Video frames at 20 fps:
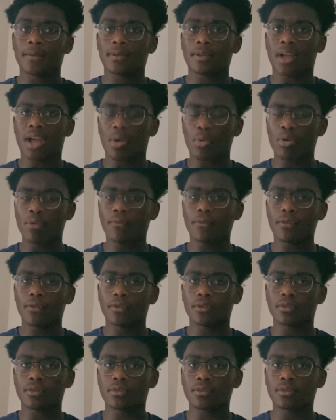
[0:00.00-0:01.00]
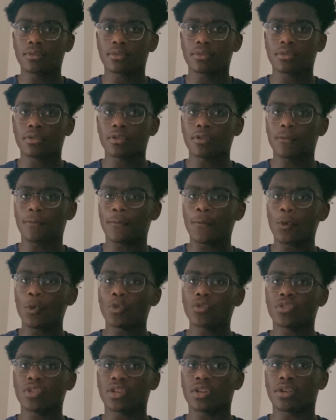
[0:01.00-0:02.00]
However, they're not
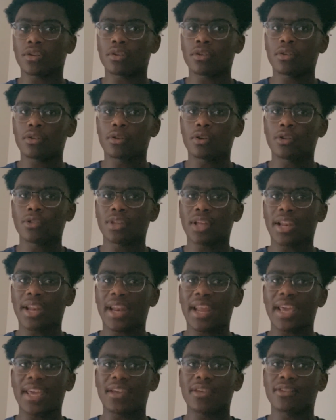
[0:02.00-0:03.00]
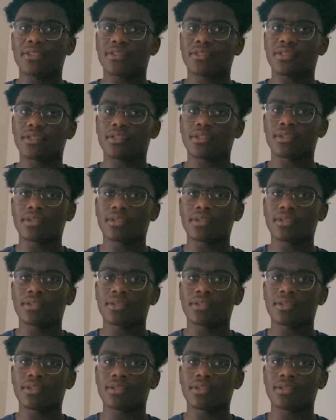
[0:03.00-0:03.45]
focusing on the layers